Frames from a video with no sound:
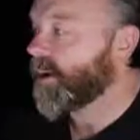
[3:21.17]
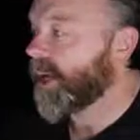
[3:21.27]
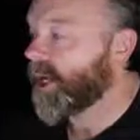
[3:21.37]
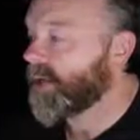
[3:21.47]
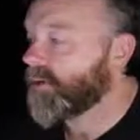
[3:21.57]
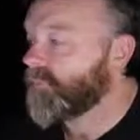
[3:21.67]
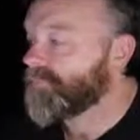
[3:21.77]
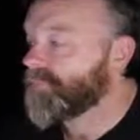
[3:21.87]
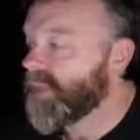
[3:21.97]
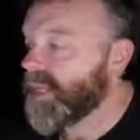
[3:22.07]
back.
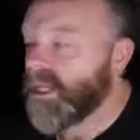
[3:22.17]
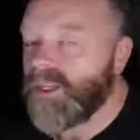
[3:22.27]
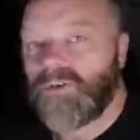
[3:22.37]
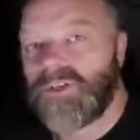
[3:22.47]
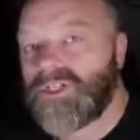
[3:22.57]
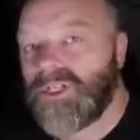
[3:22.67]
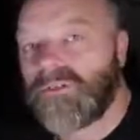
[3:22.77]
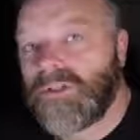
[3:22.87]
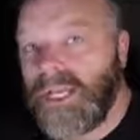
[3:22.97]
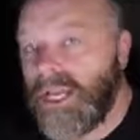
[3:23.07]
In order to
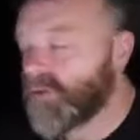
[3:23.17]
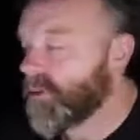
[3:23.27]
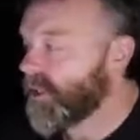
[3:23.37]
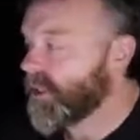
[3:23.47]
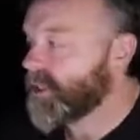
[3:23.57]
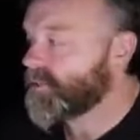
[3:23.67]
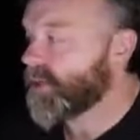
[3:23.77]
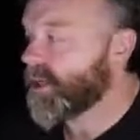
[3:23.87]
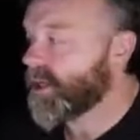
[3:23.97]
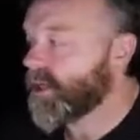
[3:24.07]
create one of these,
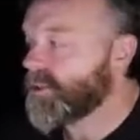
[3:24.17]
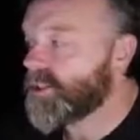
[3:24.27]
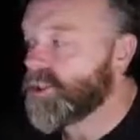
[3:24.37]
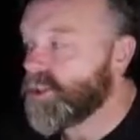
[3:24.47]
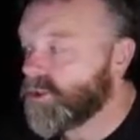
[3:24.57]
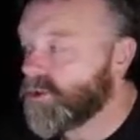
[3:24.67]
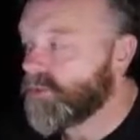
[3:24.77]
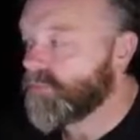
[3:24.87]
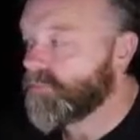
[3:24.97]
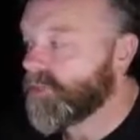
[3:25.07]
we're going to go to
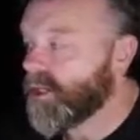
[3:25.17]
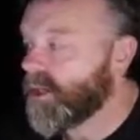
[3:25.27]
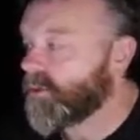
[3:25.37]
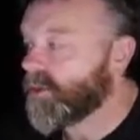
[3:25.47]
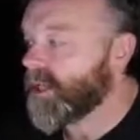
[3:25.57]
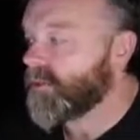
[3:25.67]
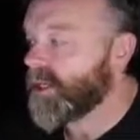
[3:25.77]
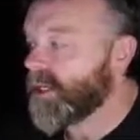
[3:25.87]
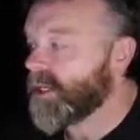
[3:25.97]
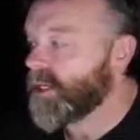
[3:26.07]
New. We're
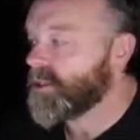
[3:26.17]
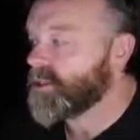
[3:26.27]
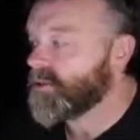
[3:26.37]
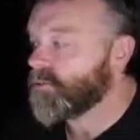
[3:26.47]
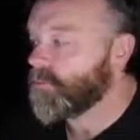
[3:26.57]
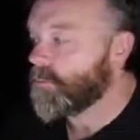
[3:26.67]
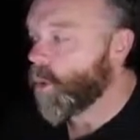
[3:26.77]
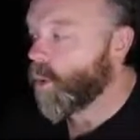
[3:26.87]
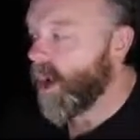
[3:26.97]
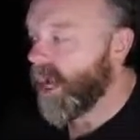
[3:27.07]
coming down here to
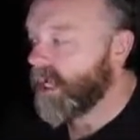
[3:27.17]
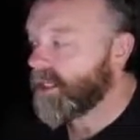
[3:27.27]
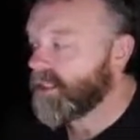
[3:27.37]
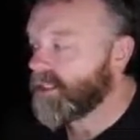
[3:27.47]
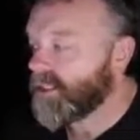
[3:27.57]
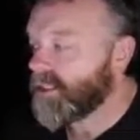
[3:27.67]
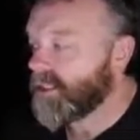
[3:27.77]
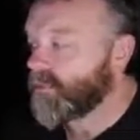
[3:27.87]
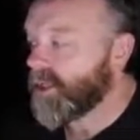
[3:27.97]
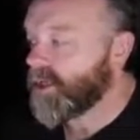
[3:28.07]
More.
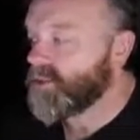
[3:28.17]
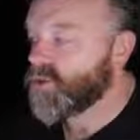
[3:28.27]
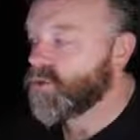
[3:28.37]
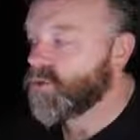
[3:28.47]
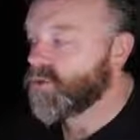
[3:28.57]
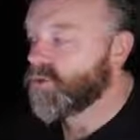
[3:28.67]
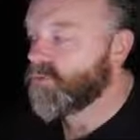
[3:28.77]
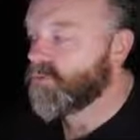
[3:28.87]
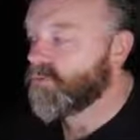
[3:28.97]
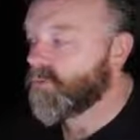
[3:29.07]
We're going to Google
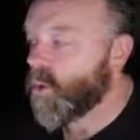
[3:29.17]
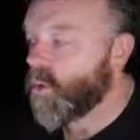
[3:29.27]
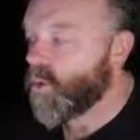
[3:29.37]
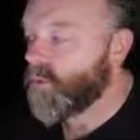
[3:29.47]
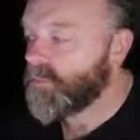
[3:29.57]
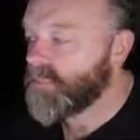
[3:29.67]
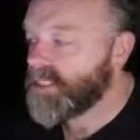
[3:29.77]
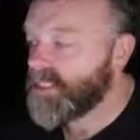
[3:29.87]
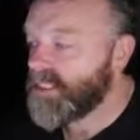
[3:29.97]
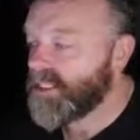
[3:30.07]

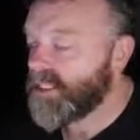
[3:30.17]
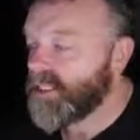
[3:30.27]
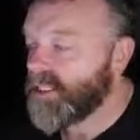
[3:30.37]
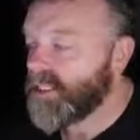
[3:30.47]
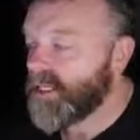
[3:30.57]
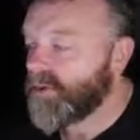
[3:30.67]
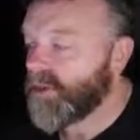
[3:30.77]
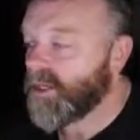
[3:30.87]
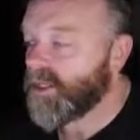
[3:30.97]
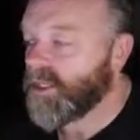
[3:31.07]
Forms, and
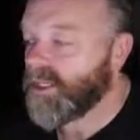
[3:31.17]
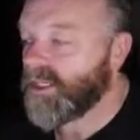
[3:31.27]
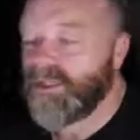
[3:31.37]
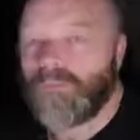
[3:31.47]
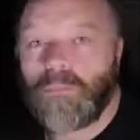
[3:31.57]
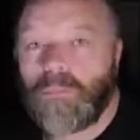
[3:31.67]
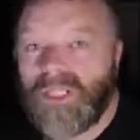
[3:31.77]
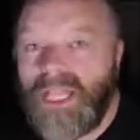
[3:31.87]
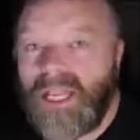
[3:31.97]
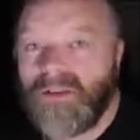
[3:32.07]
we're going to click
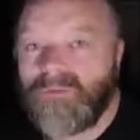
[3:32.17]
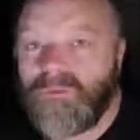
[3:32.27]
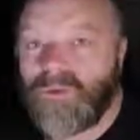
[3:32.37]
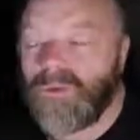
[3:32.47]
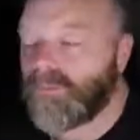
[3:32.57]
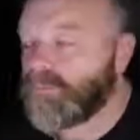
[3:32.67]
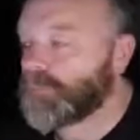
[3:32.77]
Blank Form.